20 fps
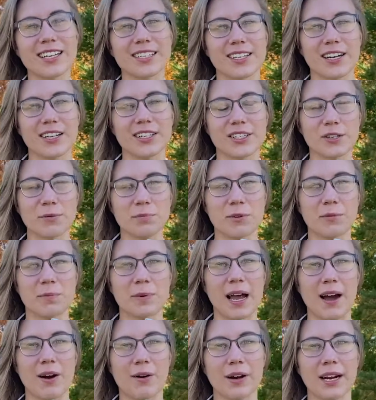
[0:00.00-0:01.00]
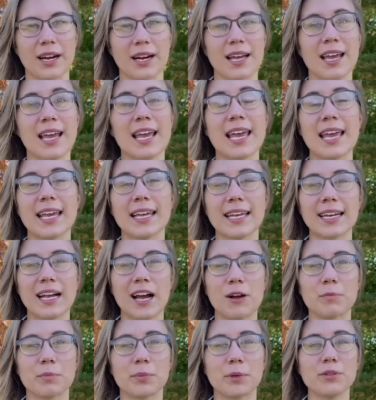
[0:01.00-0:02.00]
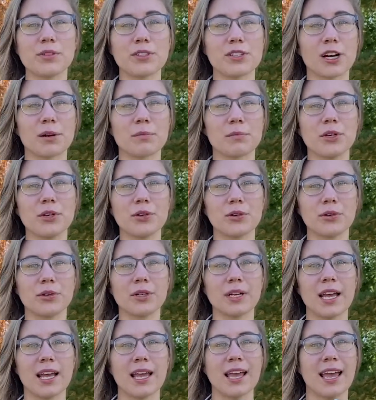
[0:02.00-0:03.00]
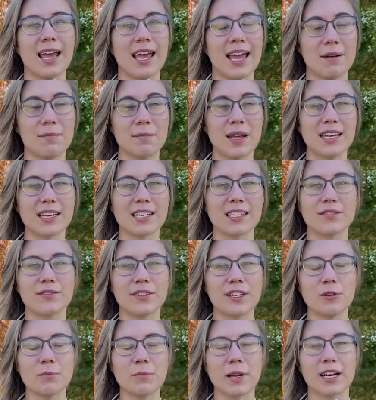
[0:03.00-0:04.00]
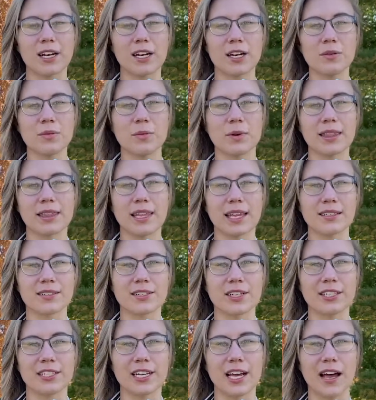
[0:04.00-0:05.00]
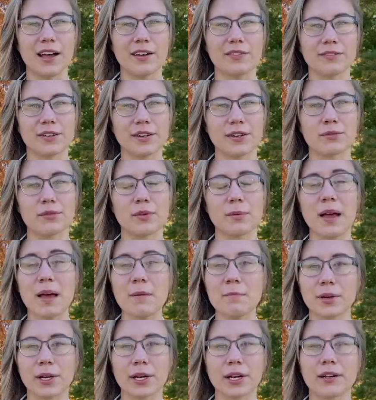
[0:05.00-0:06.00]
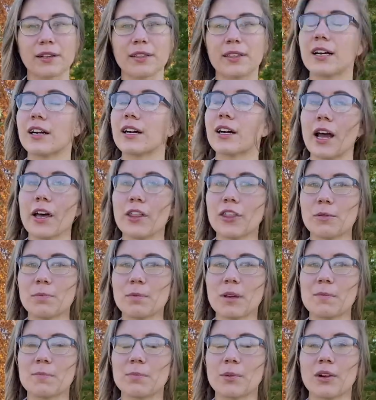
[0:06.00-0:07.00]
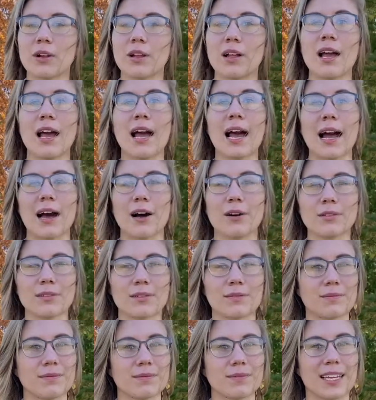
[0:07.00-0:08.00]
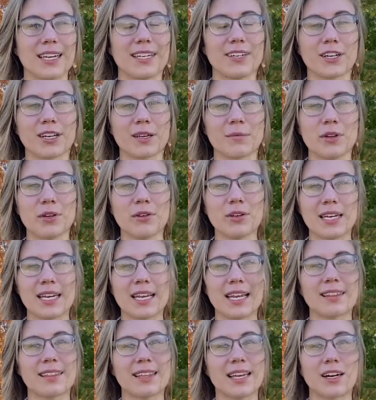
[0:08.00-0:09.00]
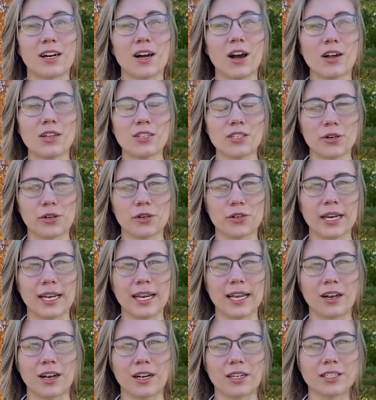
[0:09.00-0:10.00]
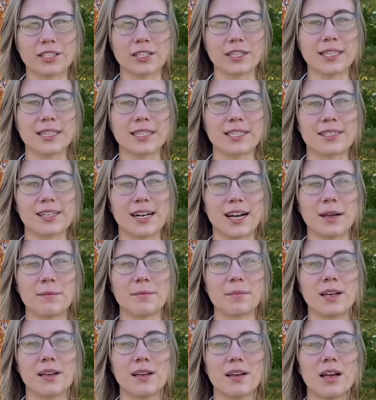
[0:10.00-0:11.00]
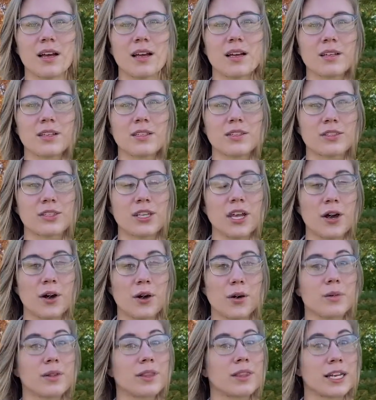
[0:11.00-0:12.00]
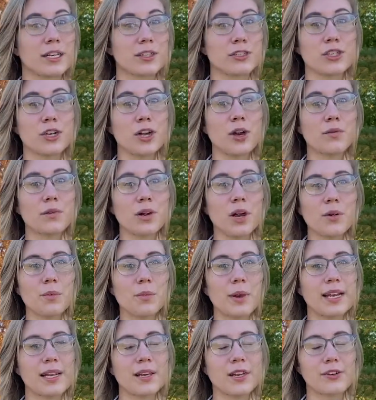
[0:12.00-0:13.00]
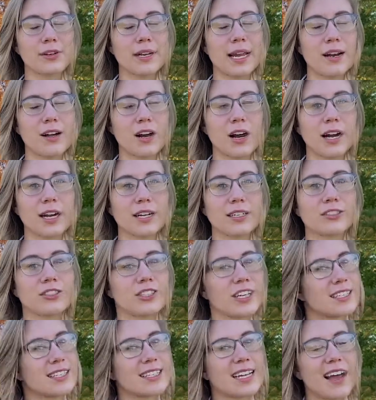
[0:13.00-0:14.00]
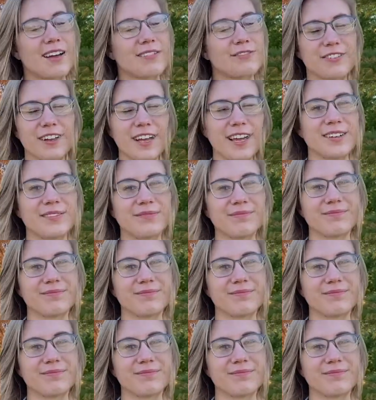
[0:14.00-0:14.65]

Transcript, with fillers: is our superpower. It can help boost our mood and make us feel better when things are tough. Remember, there are other people out in your community that are also creating art during this time. So, there's no wrong way to create art, just have fun.